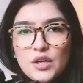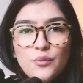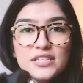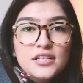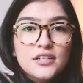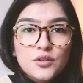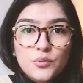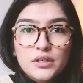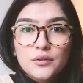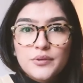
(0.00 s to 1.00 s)
Went to
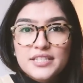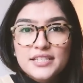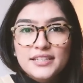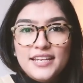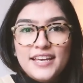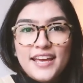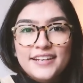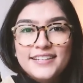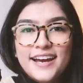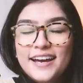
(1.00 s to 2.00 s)
Goodwill recently
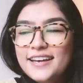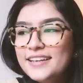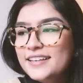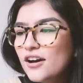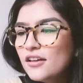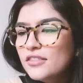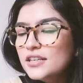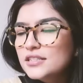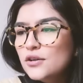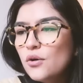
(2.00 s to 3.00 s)
and I got
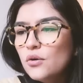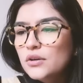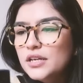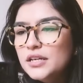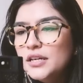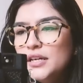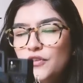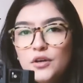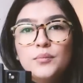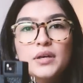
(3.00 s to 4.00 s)
this Holga
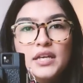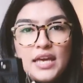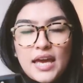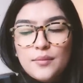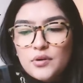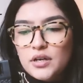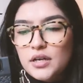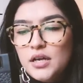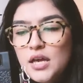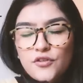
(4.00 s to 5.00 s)
film
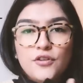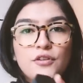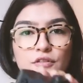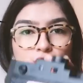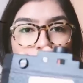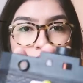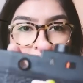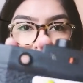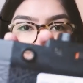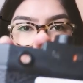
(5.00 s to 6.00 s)
camera for
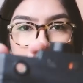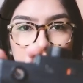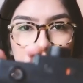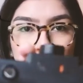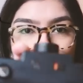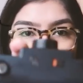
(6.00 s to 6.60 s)
$4.99.